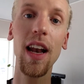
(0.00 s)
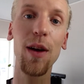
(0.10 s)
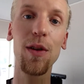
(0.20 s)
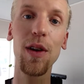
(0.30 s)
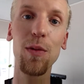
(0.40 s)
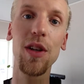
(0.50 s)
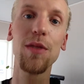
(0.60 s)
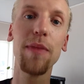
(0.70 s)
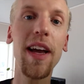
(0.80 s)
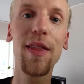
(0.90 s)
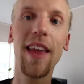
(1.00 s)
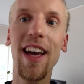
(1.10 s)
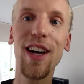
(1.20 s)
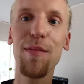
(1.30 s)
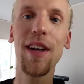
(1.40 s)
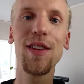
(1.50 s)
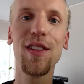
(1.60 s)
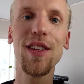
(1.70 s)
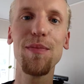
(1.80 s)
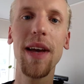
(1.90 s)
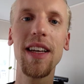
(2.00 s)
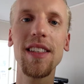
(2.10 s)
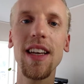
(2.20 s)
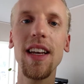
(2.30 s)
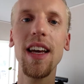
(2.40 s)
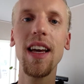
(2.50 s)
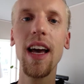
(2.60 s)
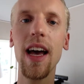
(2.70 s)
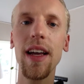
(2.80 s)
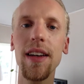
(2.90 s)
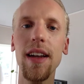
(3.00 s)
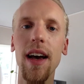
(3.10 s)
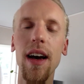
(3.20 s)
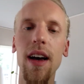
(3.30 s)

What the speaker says: like it was a big thing coming to this big city. And